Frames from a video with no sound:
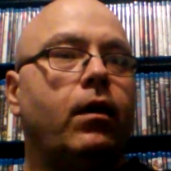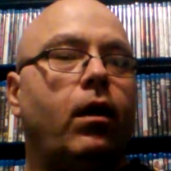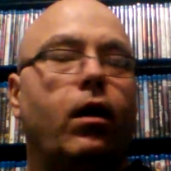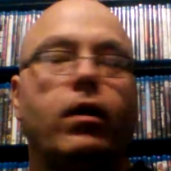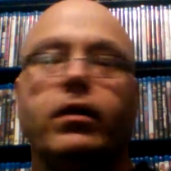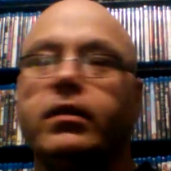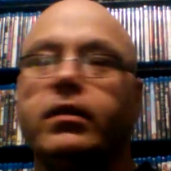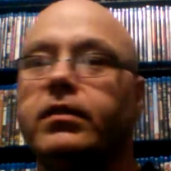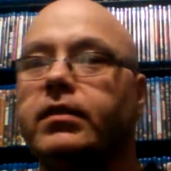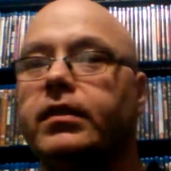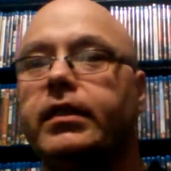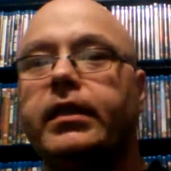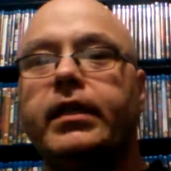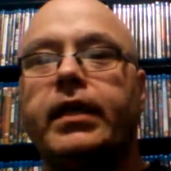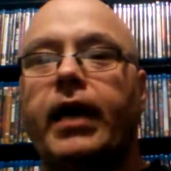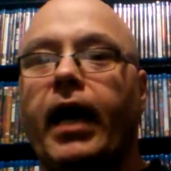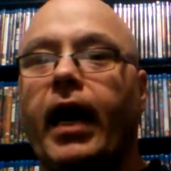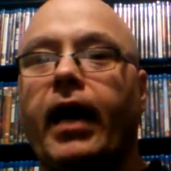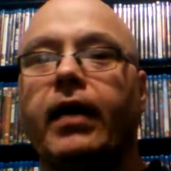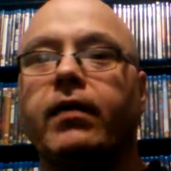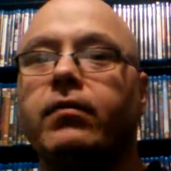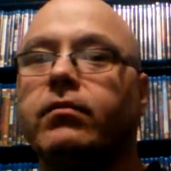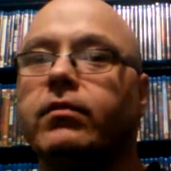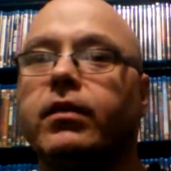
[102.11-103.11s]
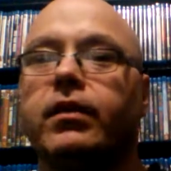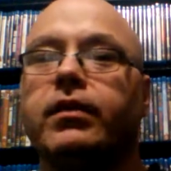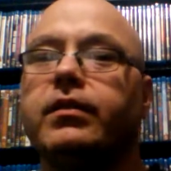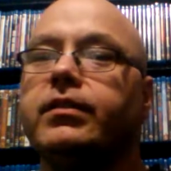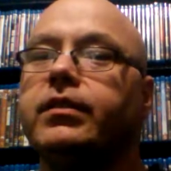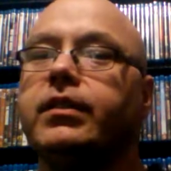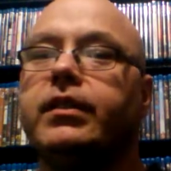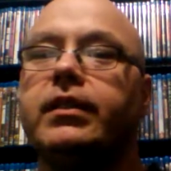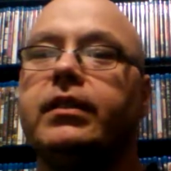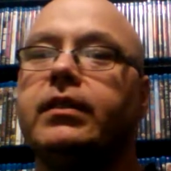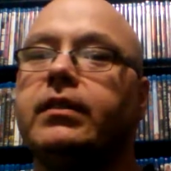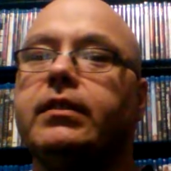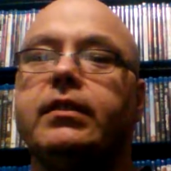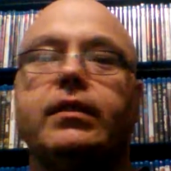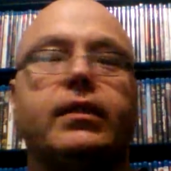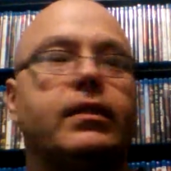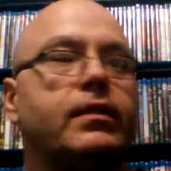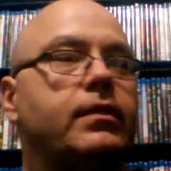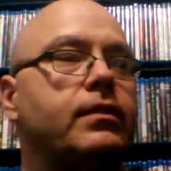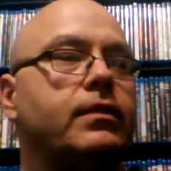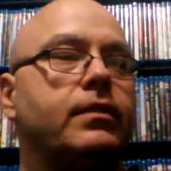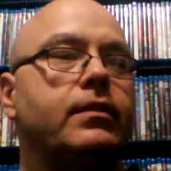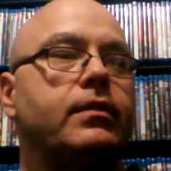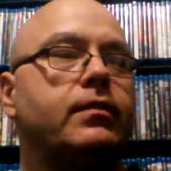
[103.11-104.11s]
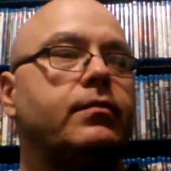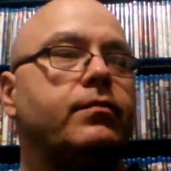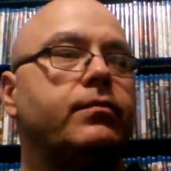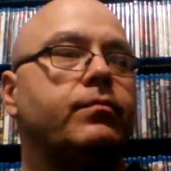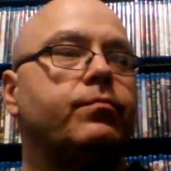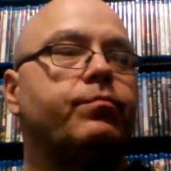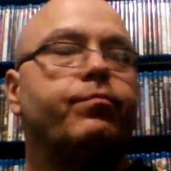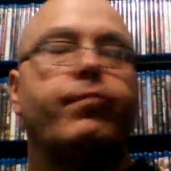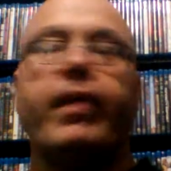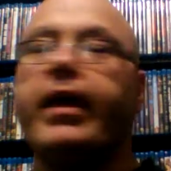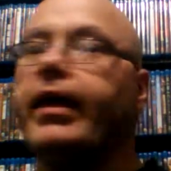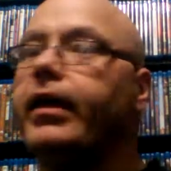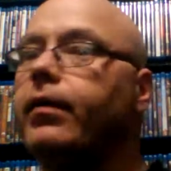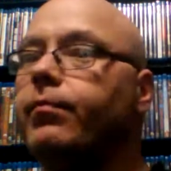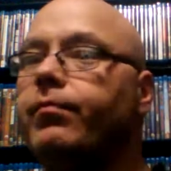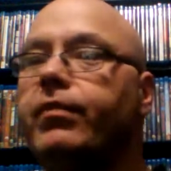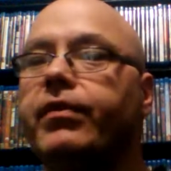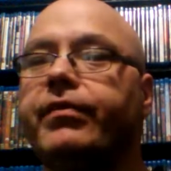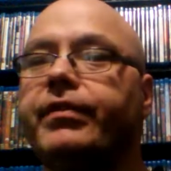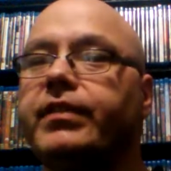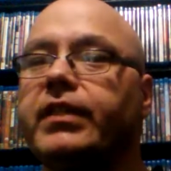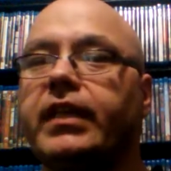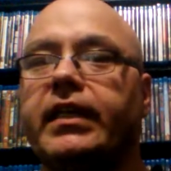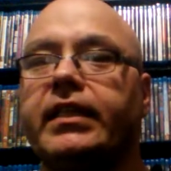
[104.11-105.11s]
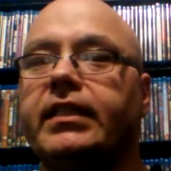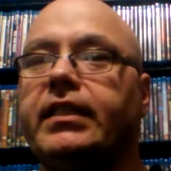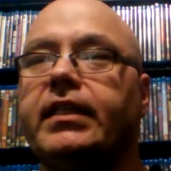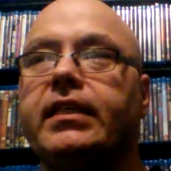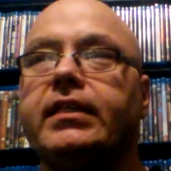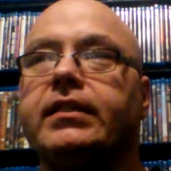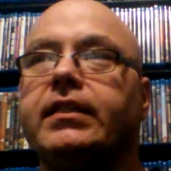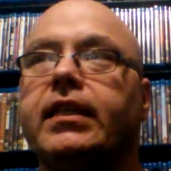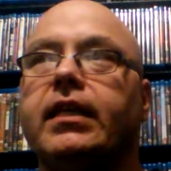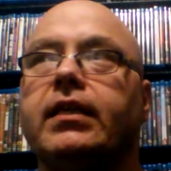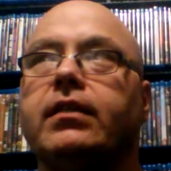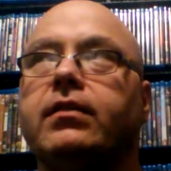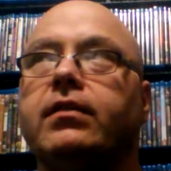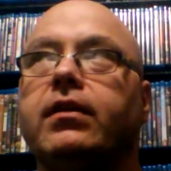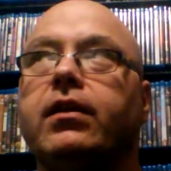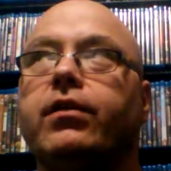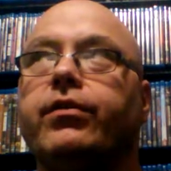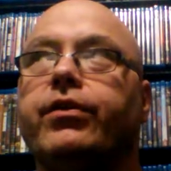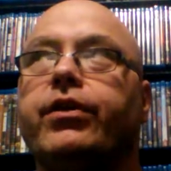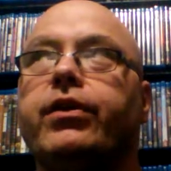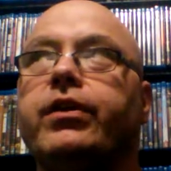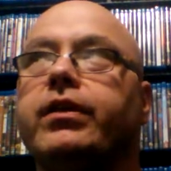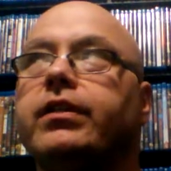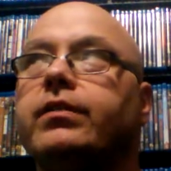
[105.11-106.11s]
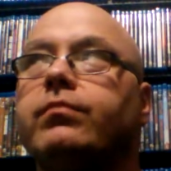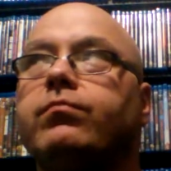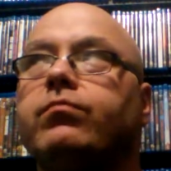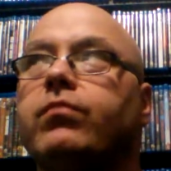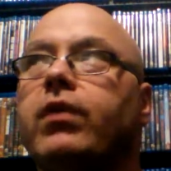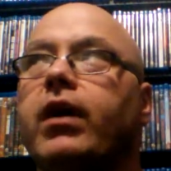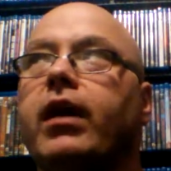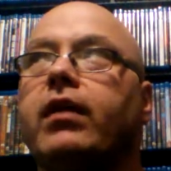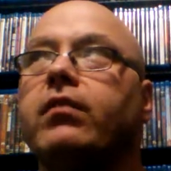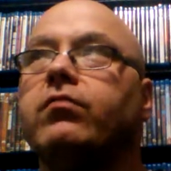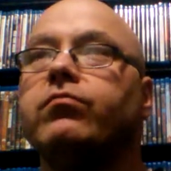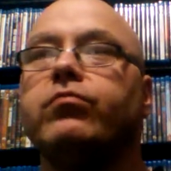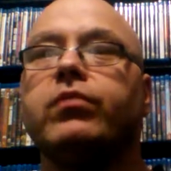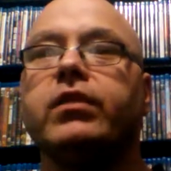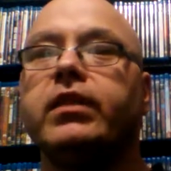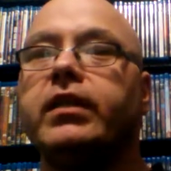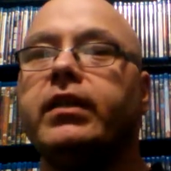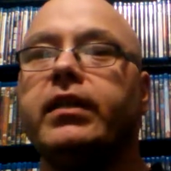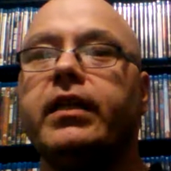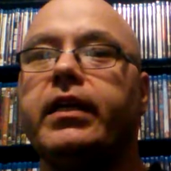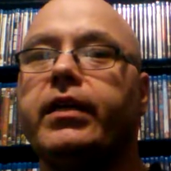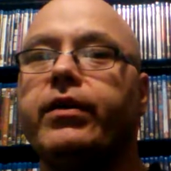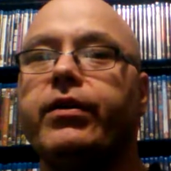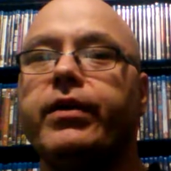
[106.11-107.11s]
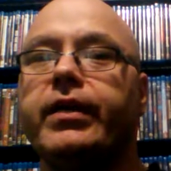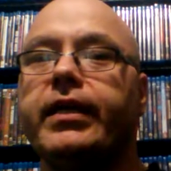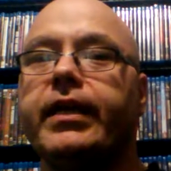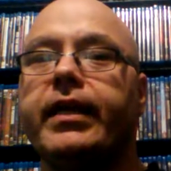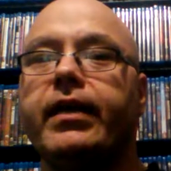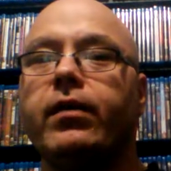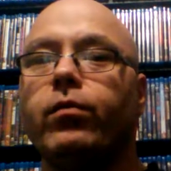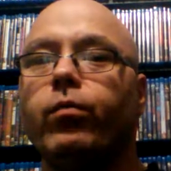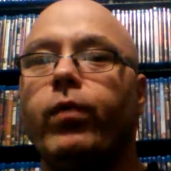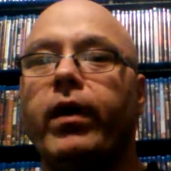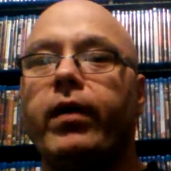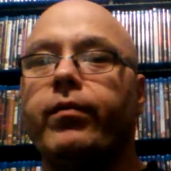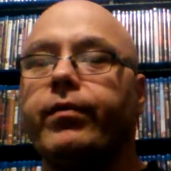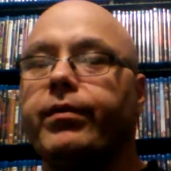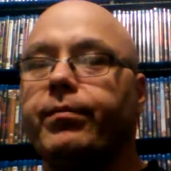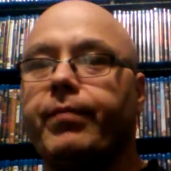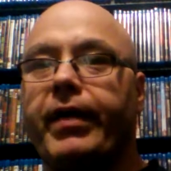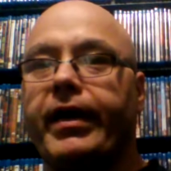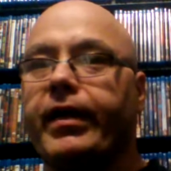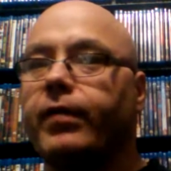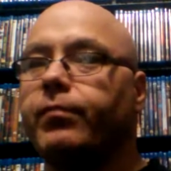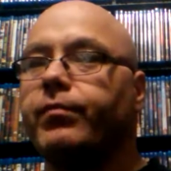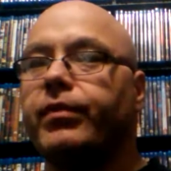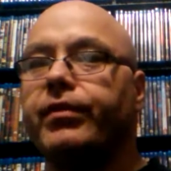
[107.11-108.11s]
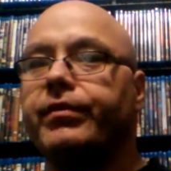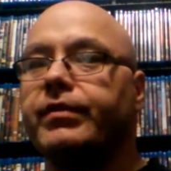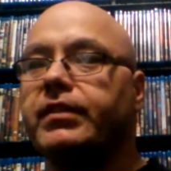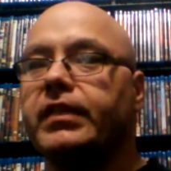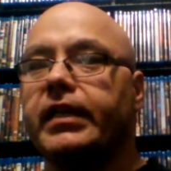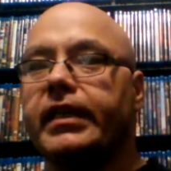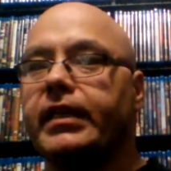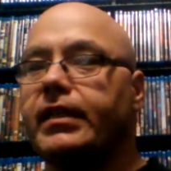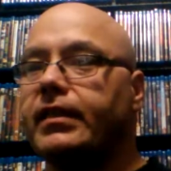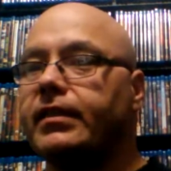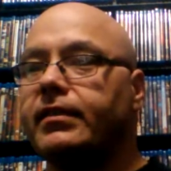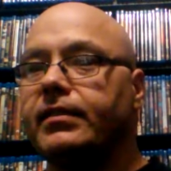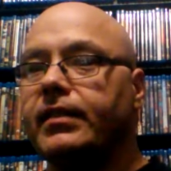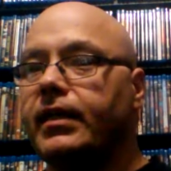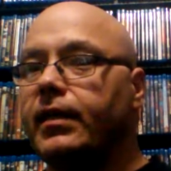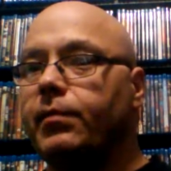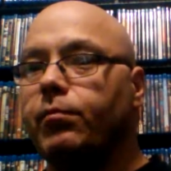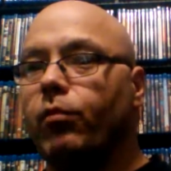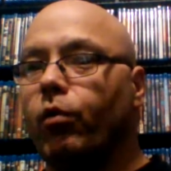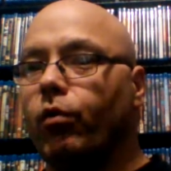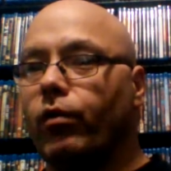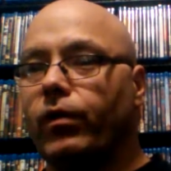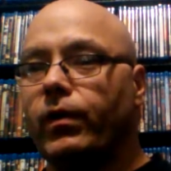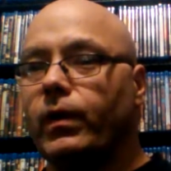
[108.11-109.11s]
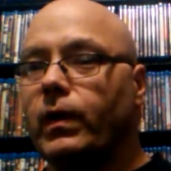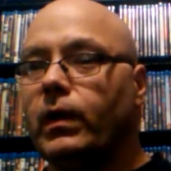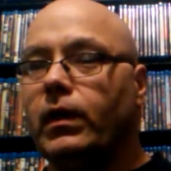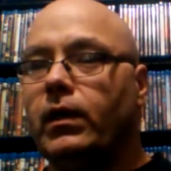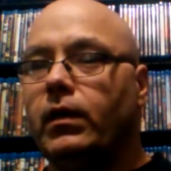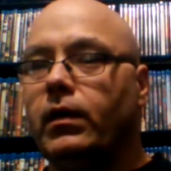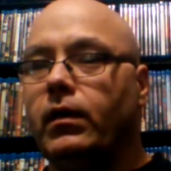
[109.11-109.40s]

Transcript: honestly, I don't honestly making movies like this. I don't know. I don't really think you could get away with making movies like this anymore.